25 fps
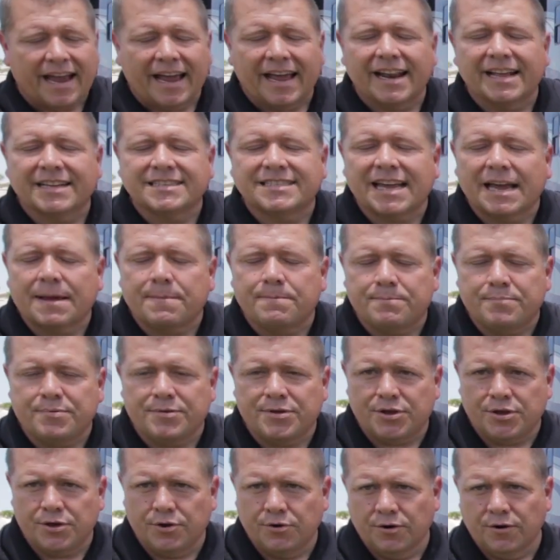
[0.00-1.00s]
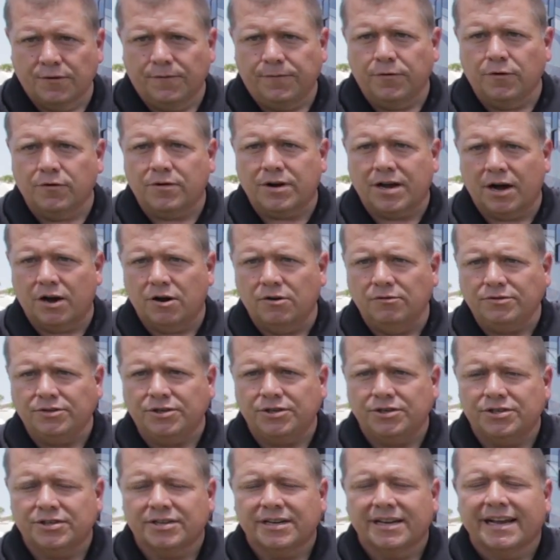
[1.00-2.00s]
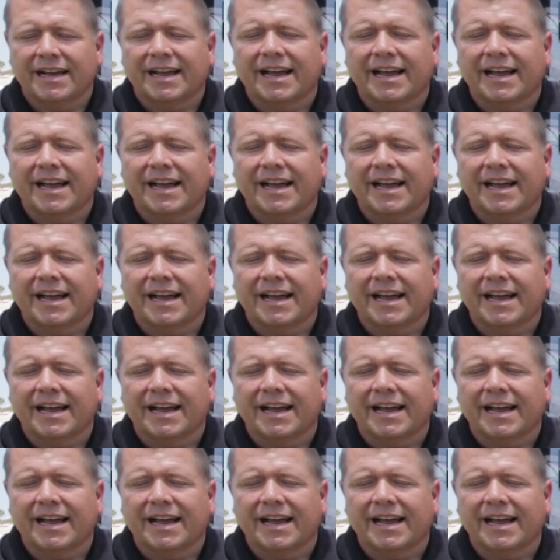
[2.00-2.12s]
It is a beautiful coach.